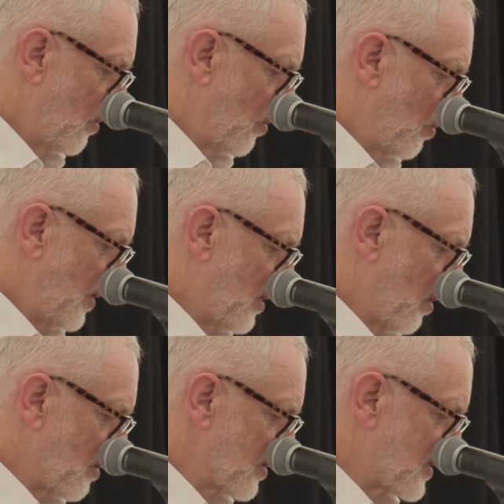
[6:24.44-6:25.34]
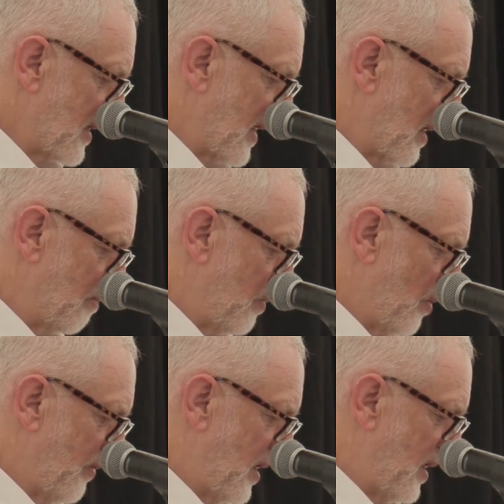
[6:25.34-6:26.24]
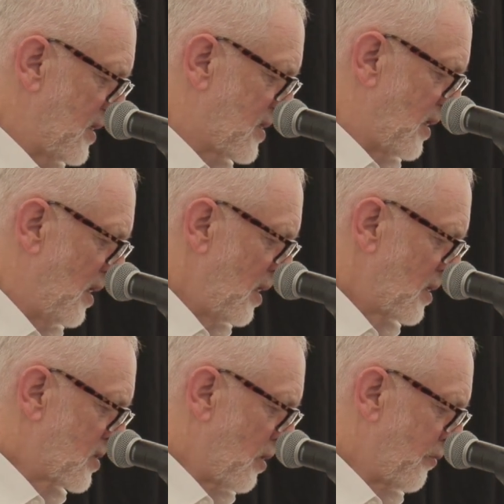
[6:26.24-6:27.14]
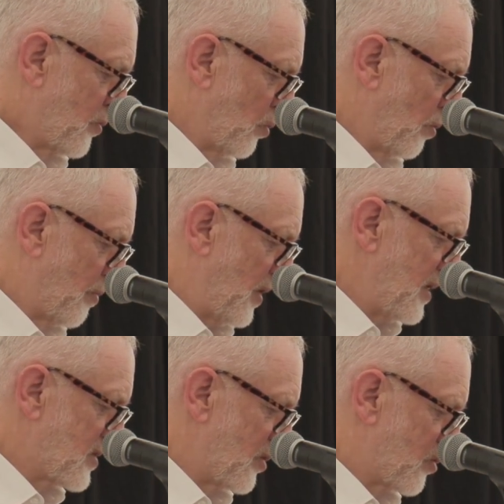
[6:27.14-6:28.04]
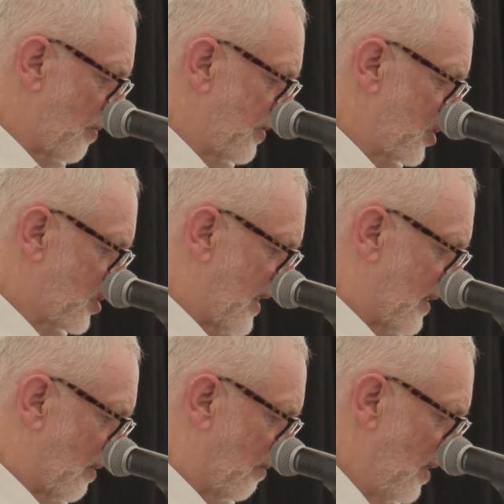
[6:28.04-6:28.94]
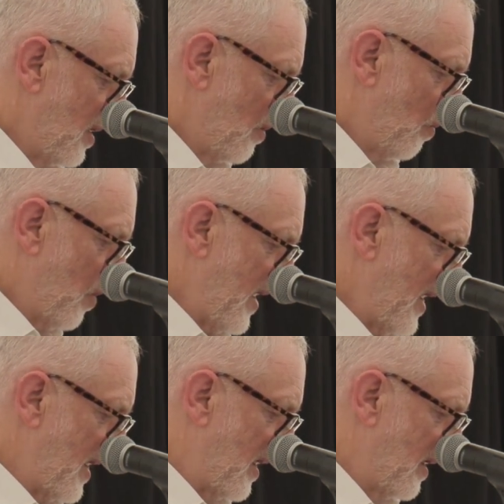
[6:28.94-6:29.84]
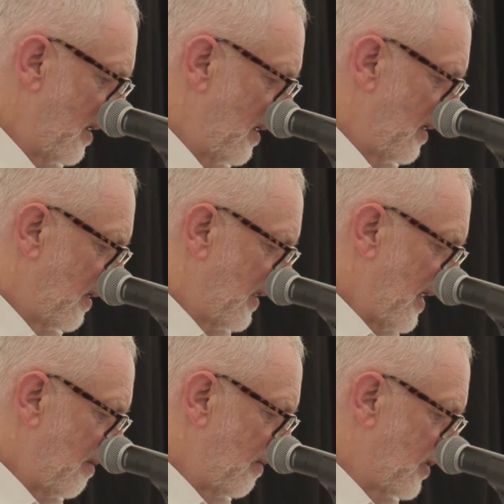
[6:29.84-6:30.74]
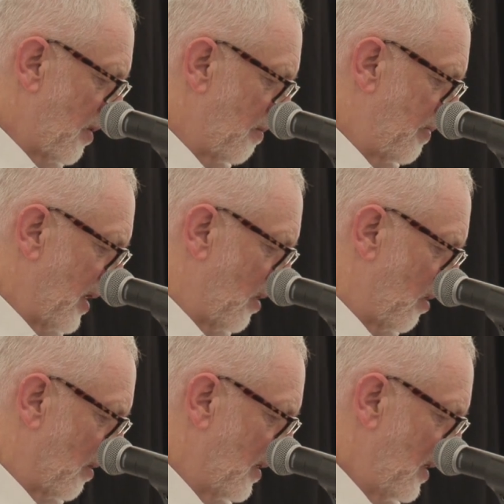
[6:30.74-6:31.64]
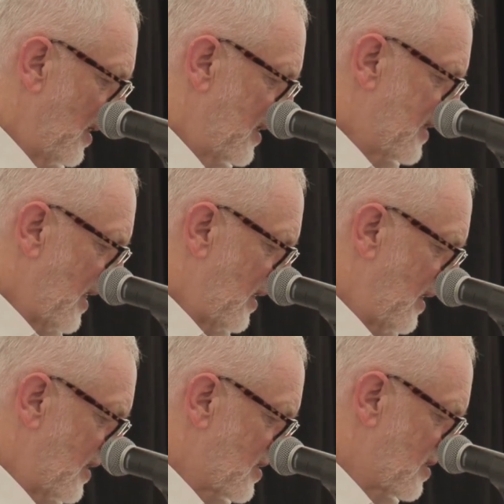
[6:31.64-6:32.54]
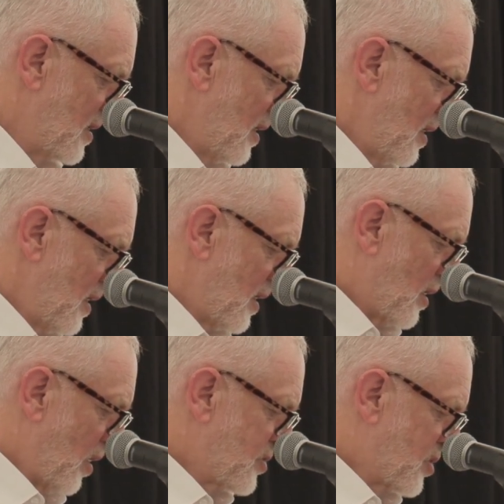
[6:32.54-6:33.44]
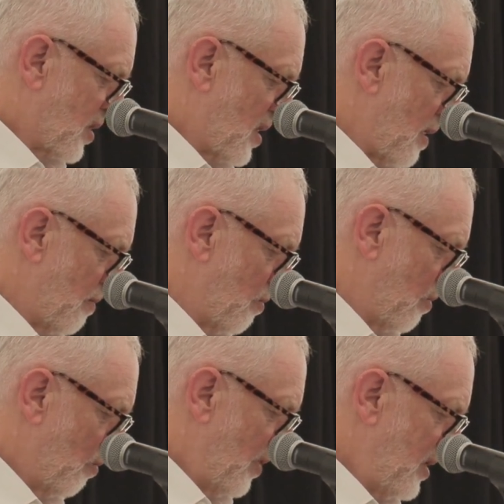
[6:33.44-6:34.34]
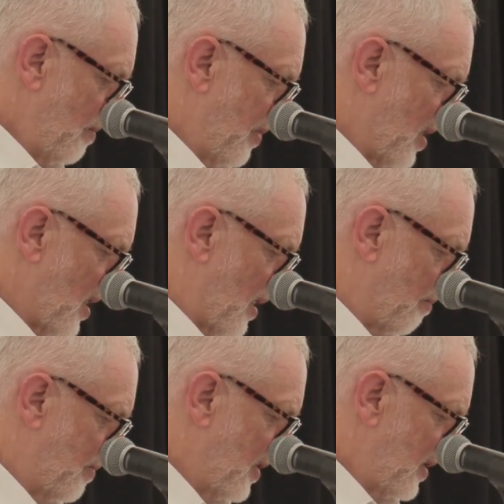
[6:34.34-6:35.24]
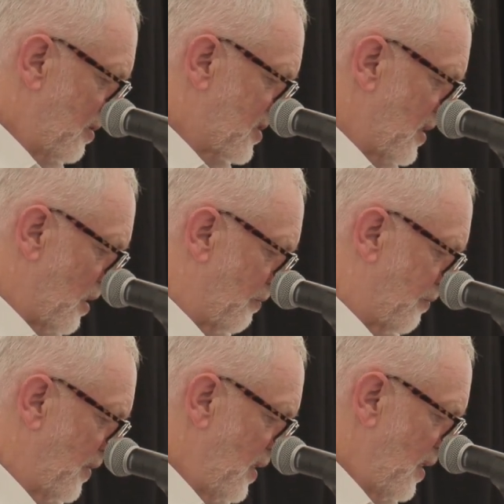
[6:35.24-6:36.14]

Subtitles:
all we cockastan and moving easy, soft cool breeze and dropping shadow. Where them don't belong. Is that yes? Culture come when you buck up and you self.